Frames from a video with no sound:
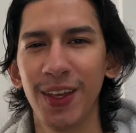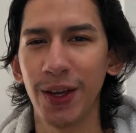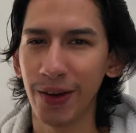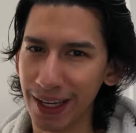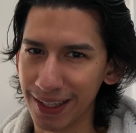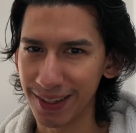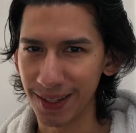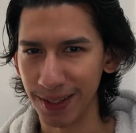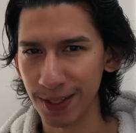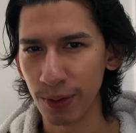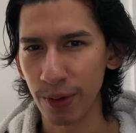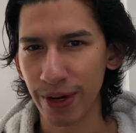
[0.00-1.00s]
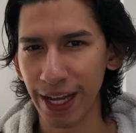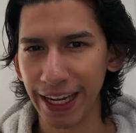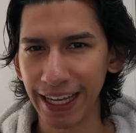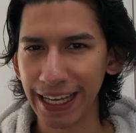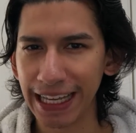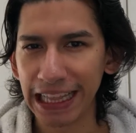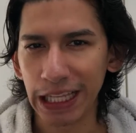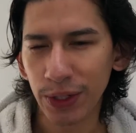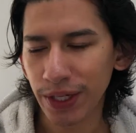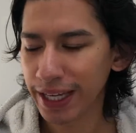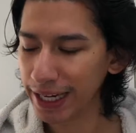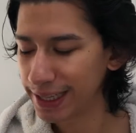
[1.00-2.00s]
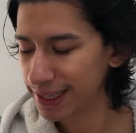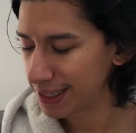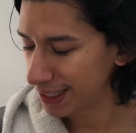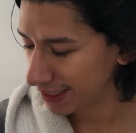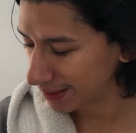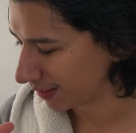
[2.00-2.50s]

Alright, so this is where we're gonna get a little crazy.